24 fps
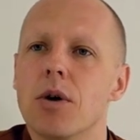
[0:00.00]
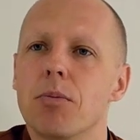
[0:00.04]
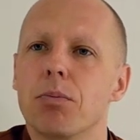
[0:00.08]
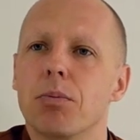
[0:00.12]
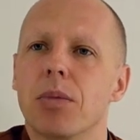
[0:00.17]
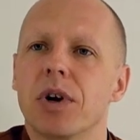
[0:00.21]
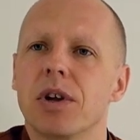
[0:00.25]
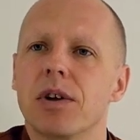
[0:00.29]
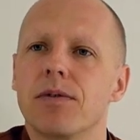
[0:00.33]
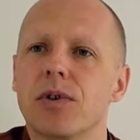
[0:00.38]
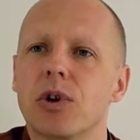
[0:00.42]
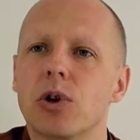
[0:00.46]

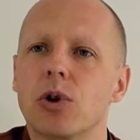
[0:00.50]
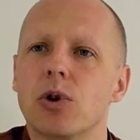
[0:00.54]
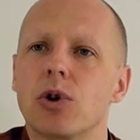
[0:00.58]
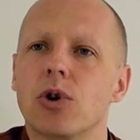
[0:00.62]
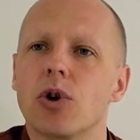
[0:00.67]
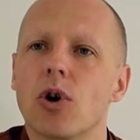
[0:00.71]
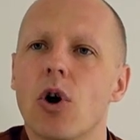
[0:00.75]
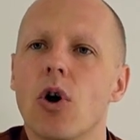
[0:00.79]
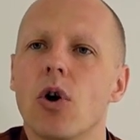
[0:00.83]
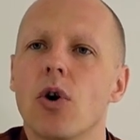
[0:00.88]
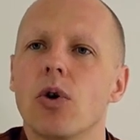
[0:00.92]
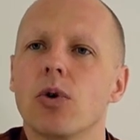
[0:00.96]
but if you
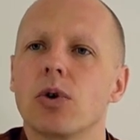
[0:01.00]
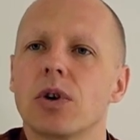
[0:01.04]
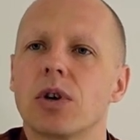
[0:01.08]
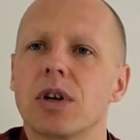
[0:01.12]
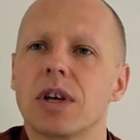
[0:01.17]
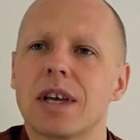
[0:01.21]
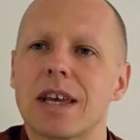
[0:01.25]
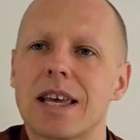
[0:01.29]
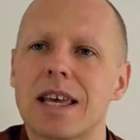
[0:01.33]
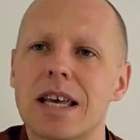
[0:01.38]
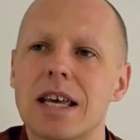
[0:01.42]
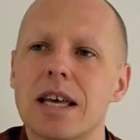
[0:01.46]

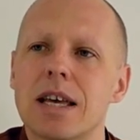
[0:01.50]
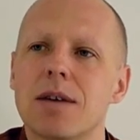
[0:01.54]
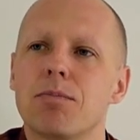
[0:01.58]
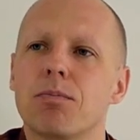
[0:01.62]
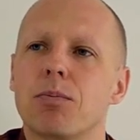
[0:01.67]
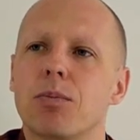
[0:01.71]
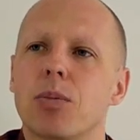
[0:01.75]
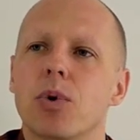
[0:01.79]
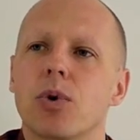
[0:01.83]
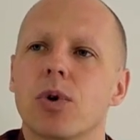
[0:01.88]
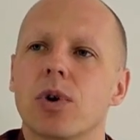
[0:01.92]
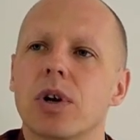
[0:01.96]
don't
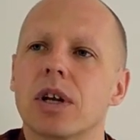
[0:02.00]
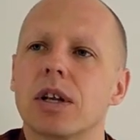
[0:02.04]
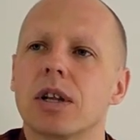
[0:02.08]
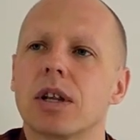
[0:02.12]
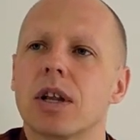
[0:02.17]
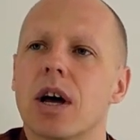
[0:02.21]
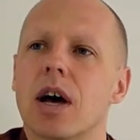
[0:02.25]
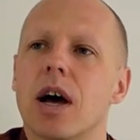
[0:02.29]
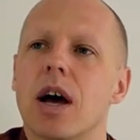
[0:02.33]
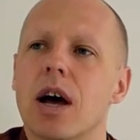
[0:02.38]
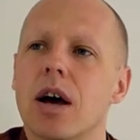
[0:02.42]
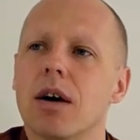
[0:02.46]
keep putting
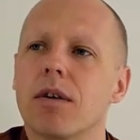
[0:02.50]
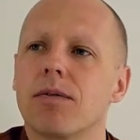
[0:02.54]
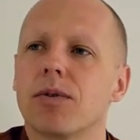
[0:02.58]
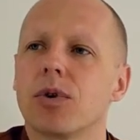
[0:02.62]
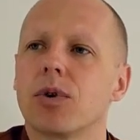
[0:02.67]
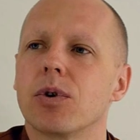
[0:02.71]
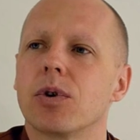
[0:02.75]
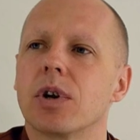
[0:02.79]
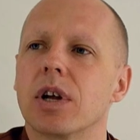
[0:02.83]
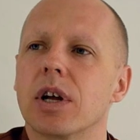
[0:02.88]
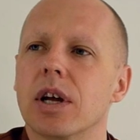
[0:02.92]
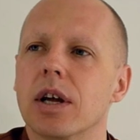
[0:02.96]
the
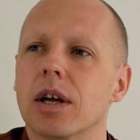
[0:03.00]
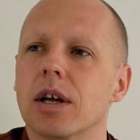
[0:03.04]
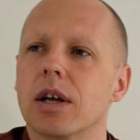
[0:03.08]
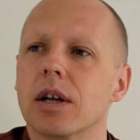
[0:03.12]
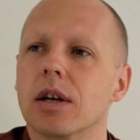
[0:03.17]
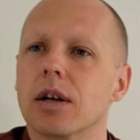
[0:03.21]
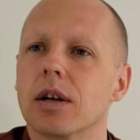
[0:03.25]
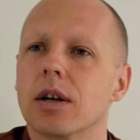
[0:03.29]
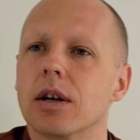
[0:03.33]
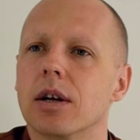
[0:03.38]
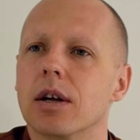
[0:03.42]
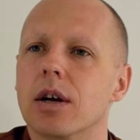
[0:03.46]
effort
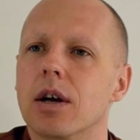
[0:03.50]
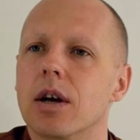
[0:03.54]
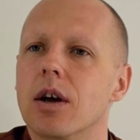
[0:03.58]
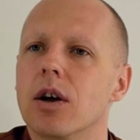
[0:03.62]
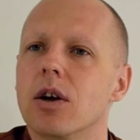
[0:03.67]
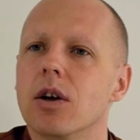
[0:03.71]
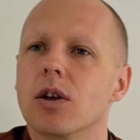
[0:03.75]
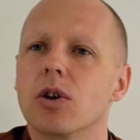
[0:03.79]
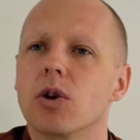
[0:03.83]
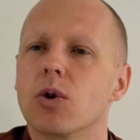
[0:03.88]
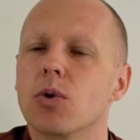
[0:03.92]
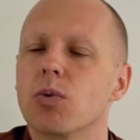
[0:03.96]
in,
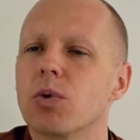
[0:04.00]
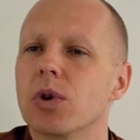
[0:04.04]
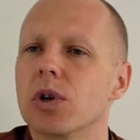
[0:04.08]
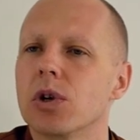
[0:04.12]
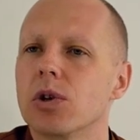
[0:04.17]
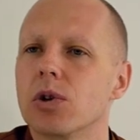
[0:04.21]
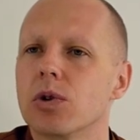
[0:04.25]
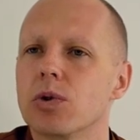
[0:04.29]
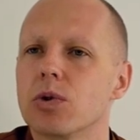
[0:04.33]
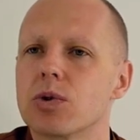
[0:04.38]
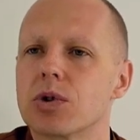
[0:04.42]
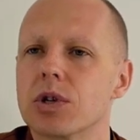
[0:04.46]
you
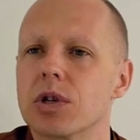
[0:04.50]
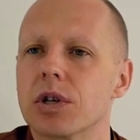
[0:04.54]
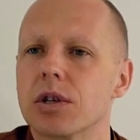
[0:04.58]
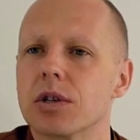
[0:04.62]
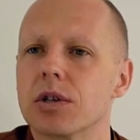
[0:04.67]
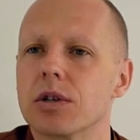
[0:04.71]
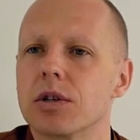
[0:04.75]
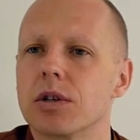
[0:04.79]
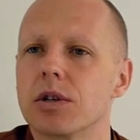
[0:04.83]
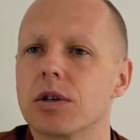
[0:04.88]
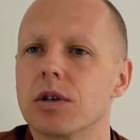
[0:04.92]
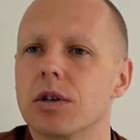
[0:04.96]
will lose
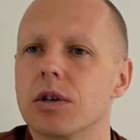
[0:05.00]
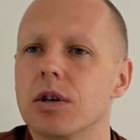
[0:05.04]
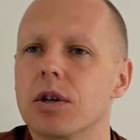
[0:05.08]
it.